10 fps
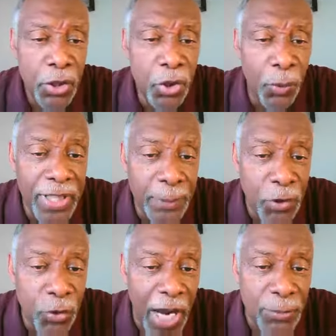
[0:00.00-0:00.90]
to raise up
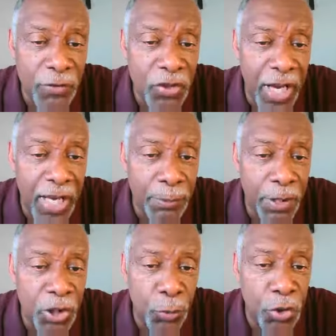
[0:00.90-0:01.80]
the tribes of
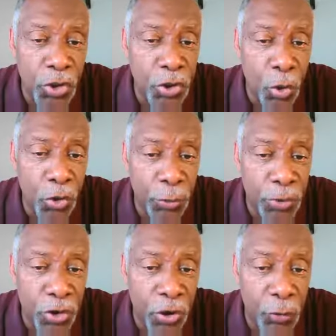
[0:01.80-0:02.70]
Jacob and to restore the
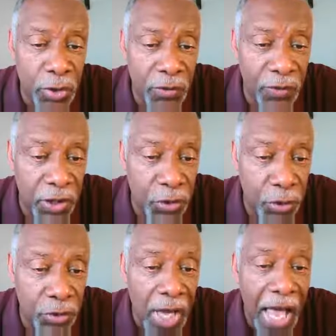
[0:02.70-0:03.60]
preserved ones of
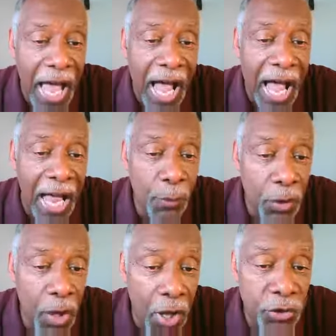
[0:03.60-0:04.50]
Israel? I
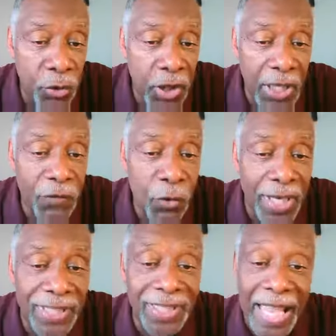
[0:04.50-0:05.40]
will also give
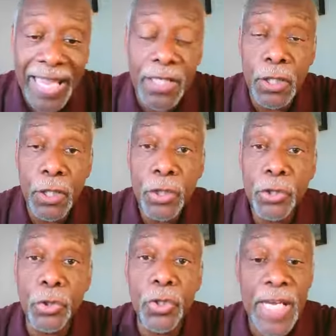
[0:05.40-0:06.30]
you as a light
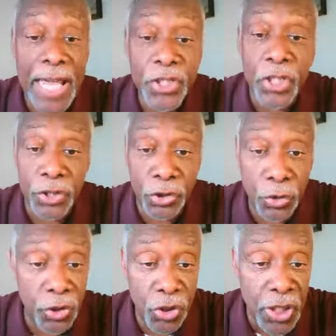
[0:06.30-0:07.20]
to the nations,
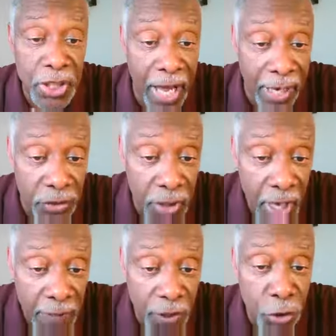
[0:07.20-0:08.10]
to the Gentiles,
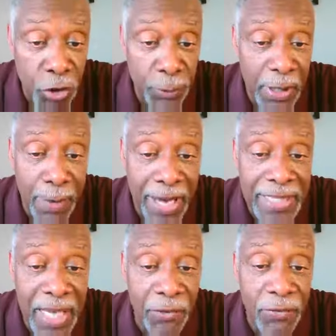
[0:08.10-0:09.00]
that you should be
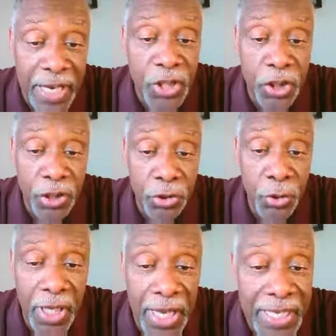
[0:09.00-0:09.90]
my salvation
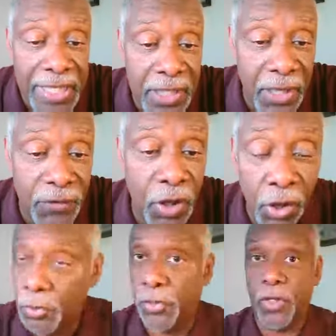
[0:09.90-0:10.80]
to the ends of
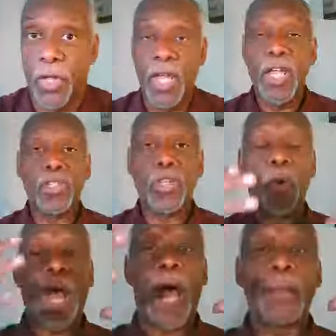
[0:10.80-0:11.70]
the earth.
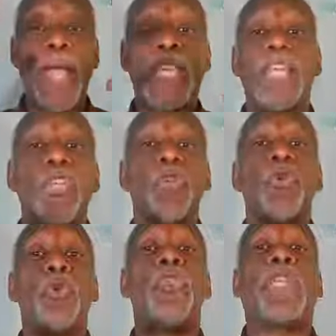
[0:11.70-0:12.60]
So I'm making
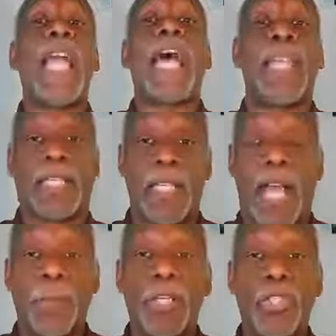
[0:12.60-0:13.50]
you the light. I'm
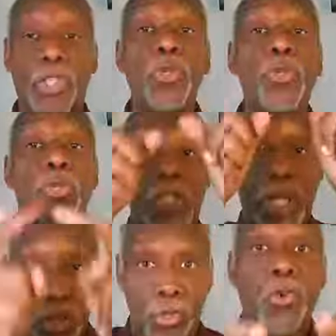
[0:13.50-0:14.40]
going to choose
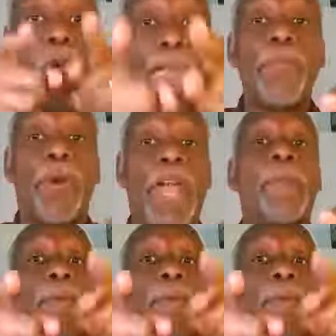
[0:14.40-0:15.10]
you, Abraham, and